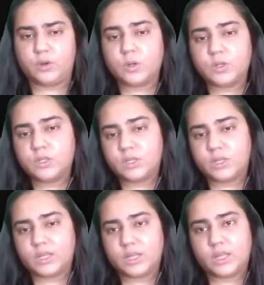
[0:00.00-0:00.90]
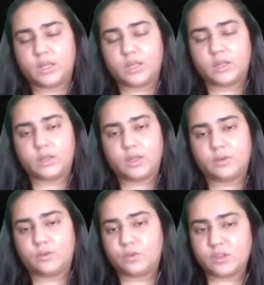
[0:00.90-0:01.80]
not uh,
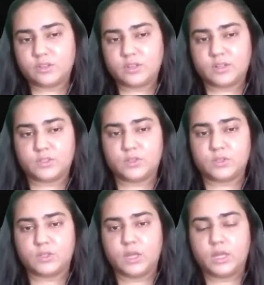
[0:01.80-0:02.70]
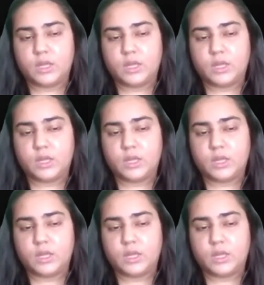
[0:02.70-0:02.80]
erroneous clusters